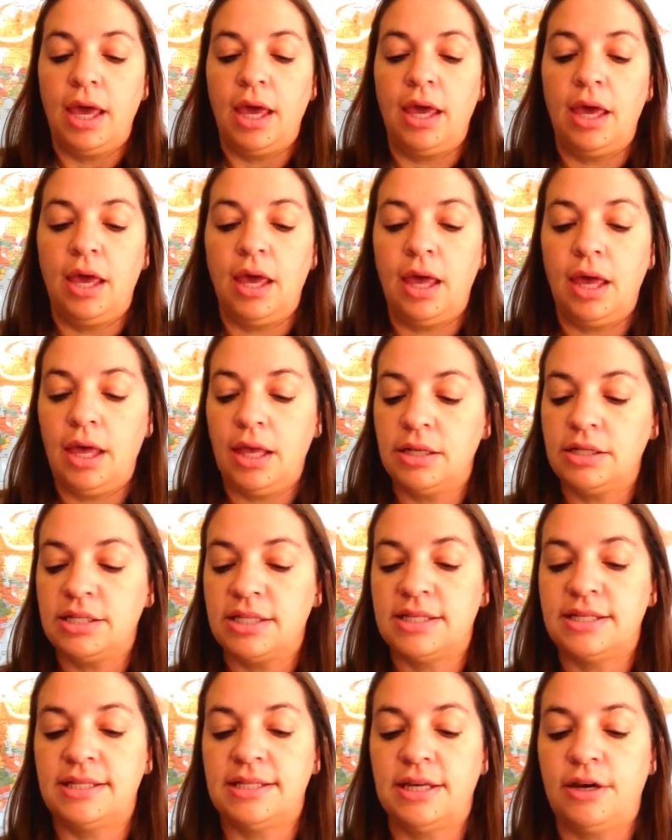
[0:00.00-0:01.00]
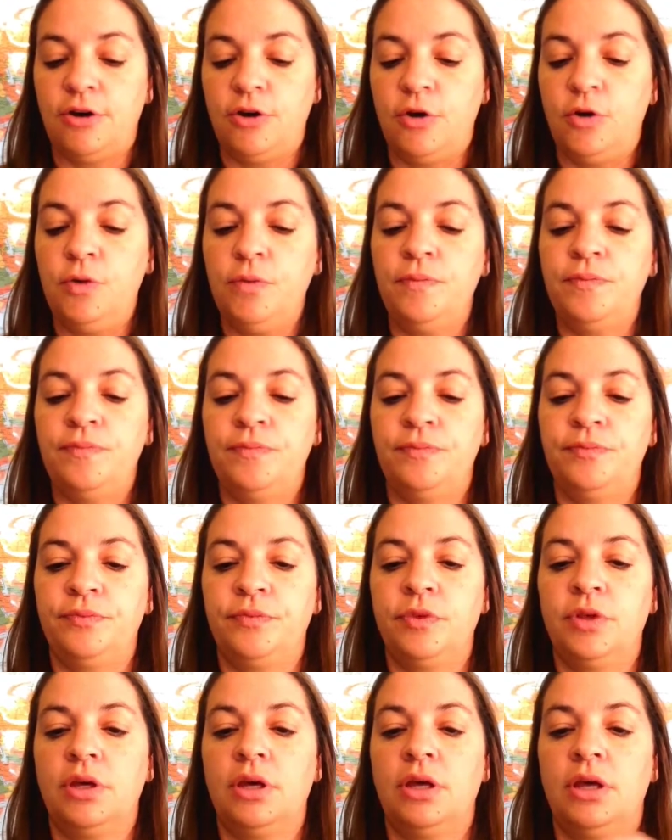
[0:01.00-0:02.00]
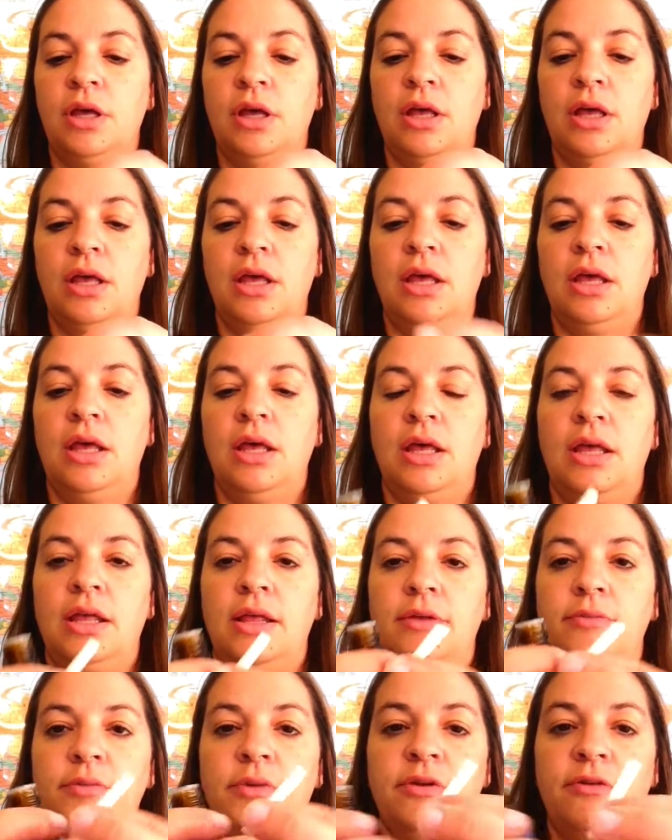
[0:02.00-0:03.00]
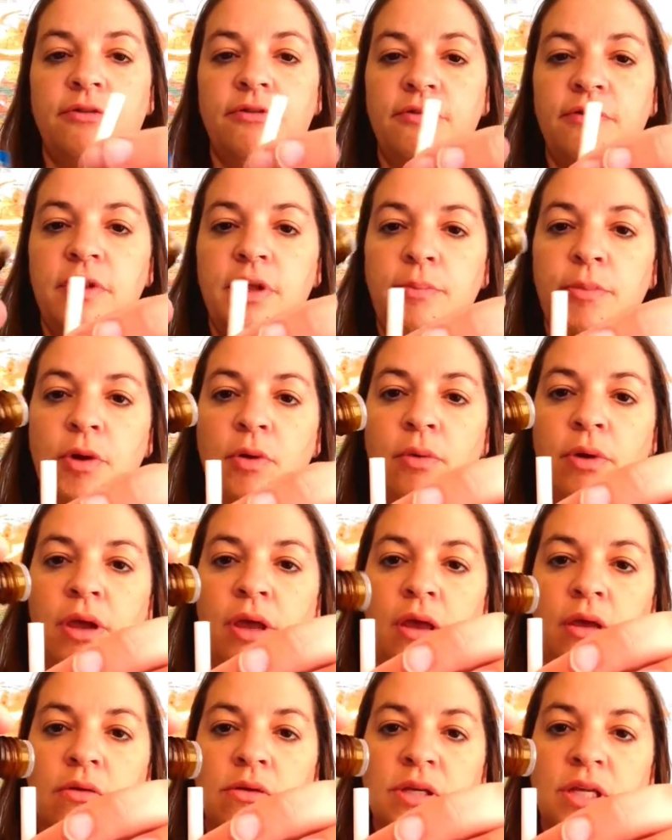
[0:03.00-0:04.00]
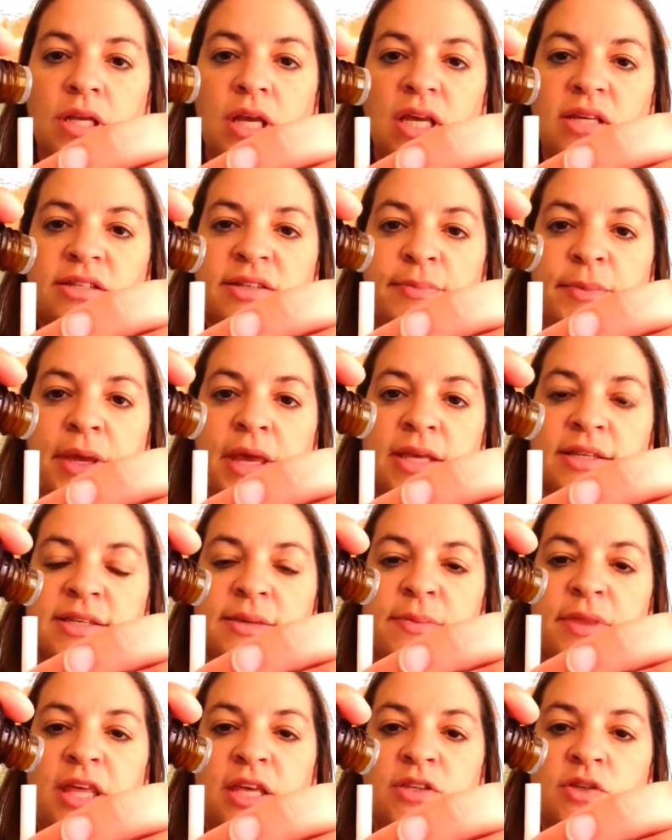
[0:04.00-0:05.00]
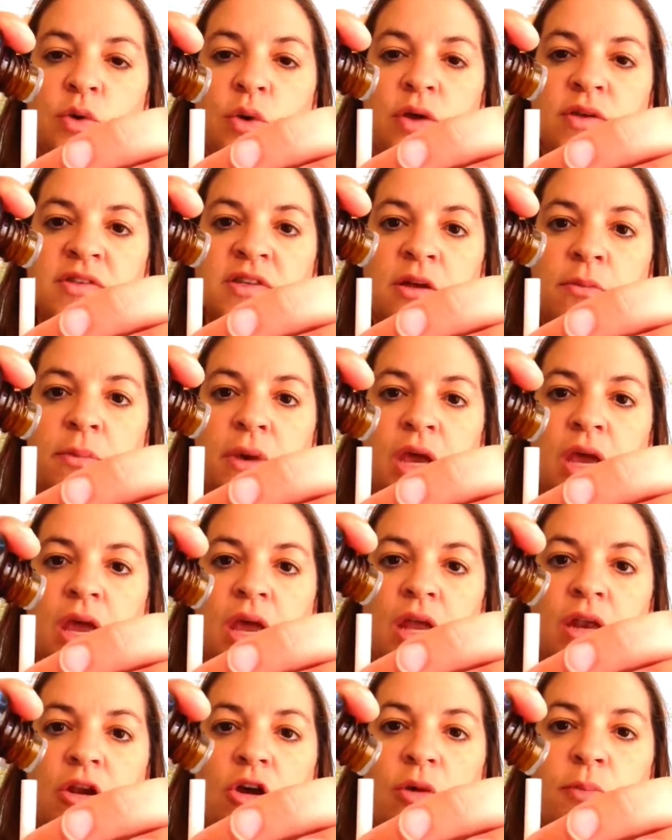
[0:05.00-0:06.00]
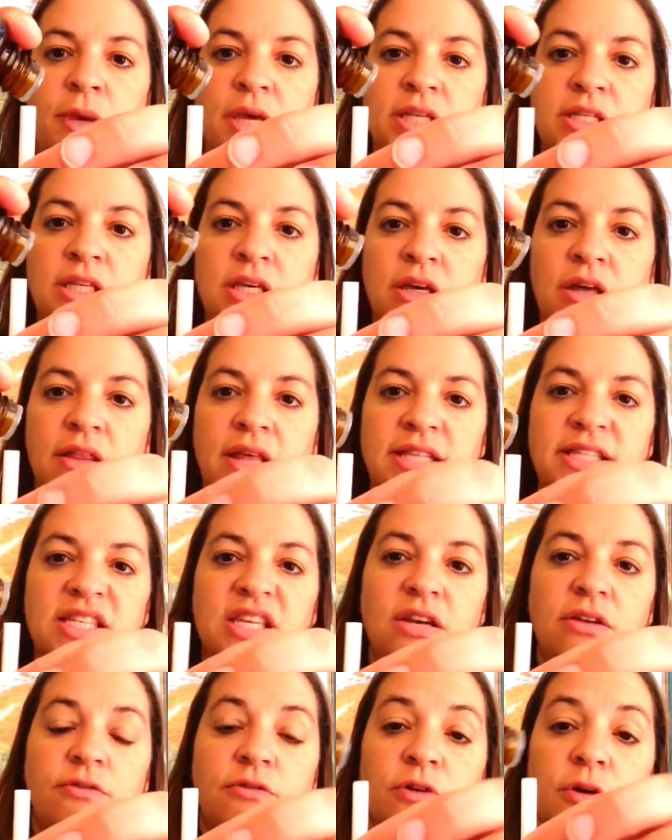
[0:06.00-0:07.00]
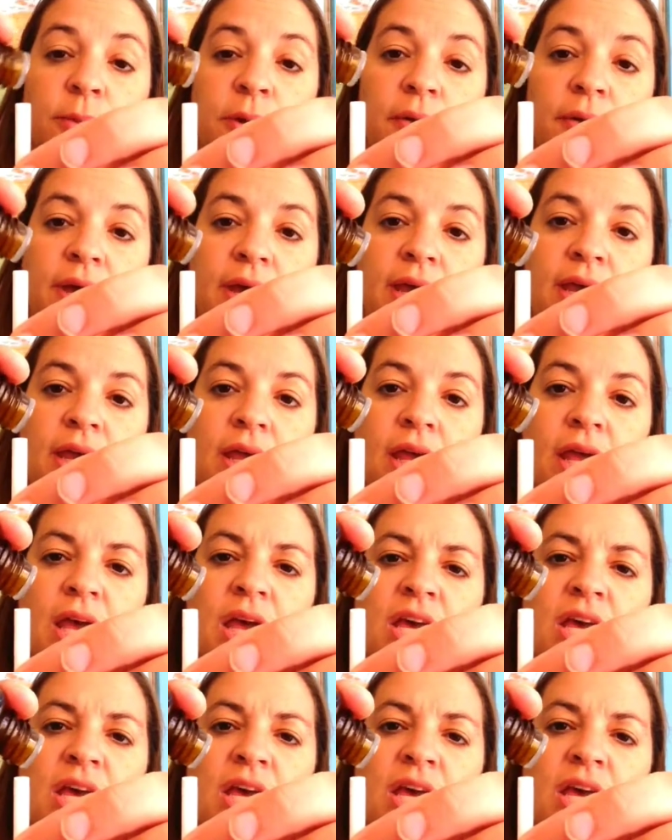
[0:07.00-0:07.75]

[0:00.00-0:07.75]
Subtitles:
And so I'm gonna flip it around, and yes, I'm gonna get some of these oils on my hand. No big deal, that's good for me, right?